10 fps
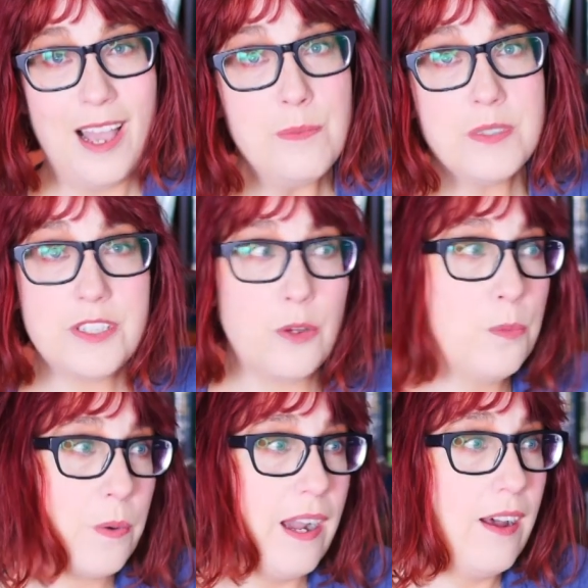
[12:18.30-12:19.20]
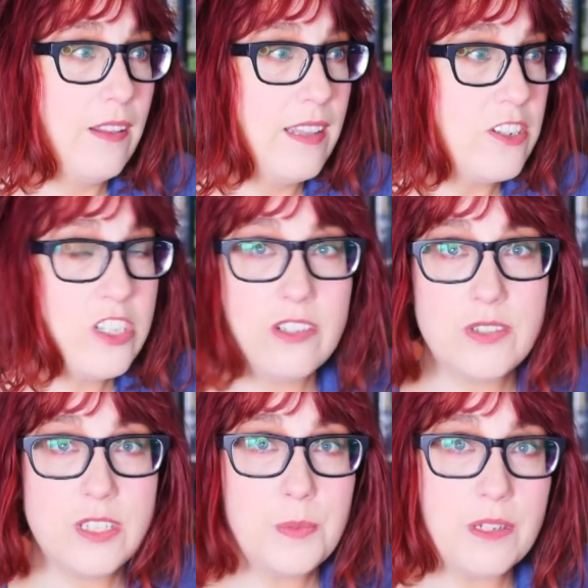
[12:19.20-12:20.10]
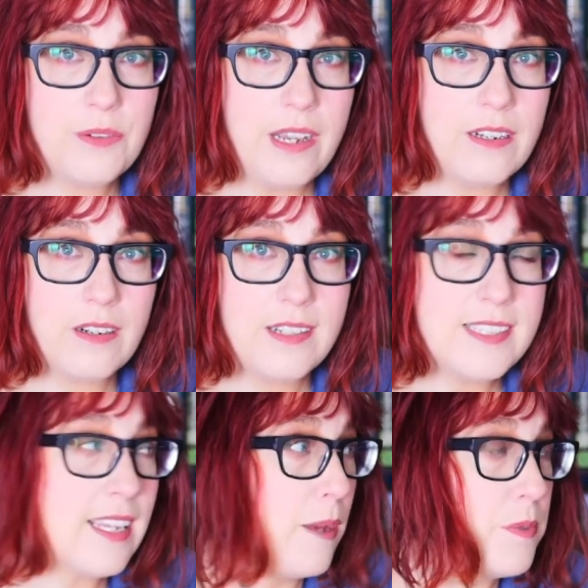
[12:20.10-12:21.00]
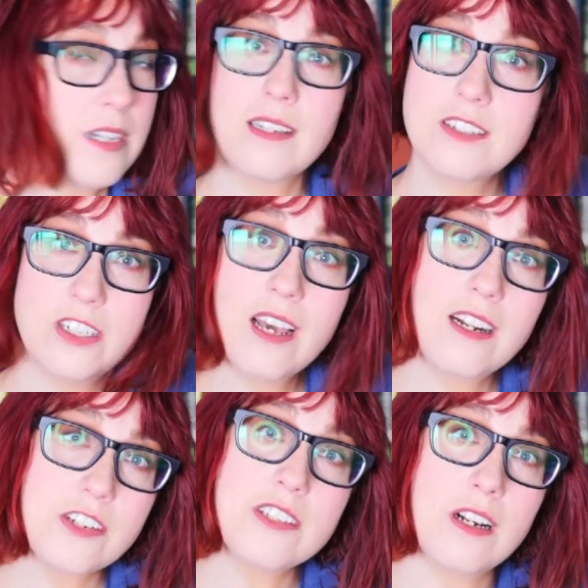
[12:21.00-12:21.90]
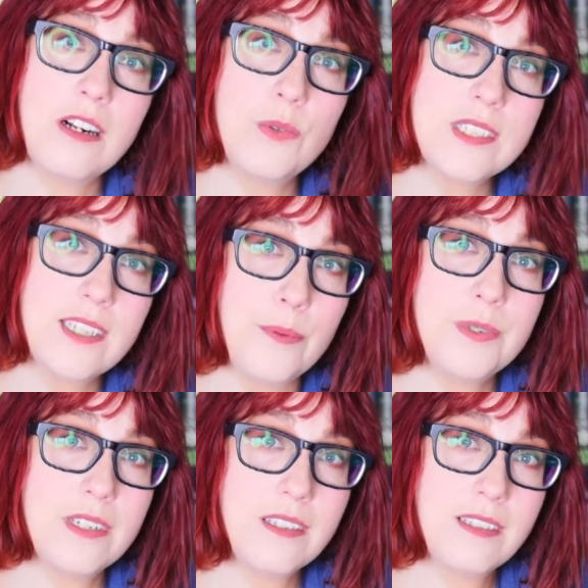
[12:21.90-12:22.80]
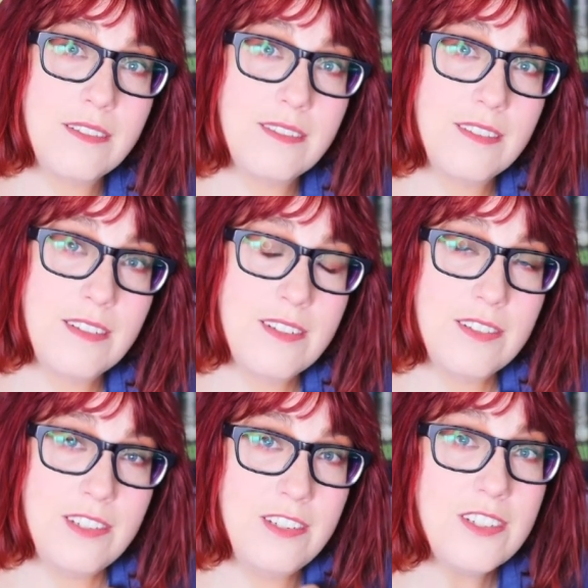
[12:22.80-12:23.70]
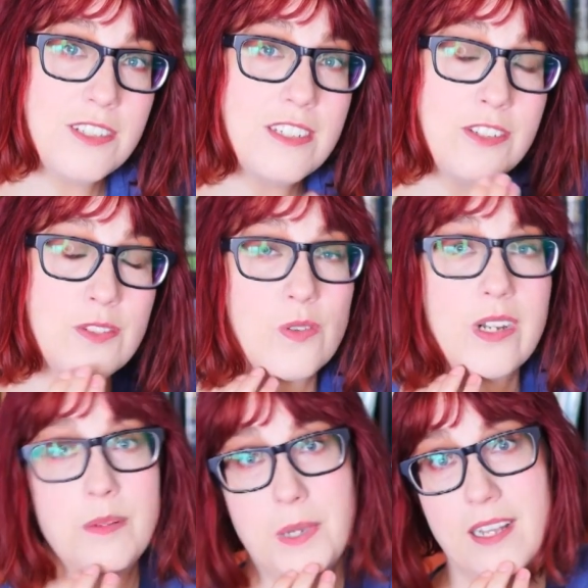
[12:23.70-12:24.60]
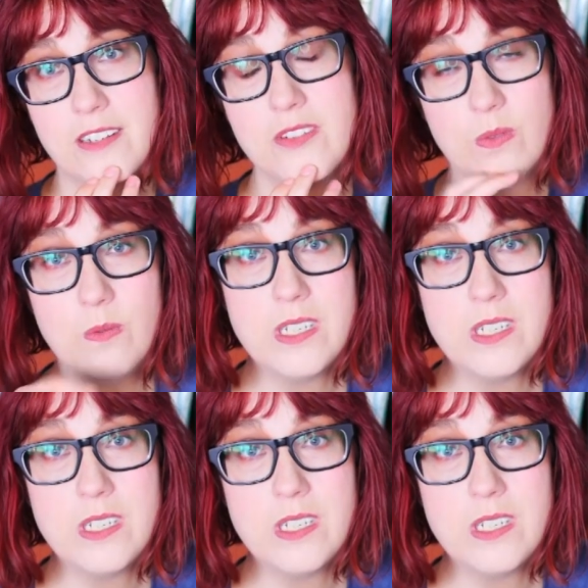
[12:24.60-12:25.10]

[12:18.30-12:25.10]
I am so proud that she used to be a writer on Skepchick. She got her start with Skepchick. She just destroyed a man.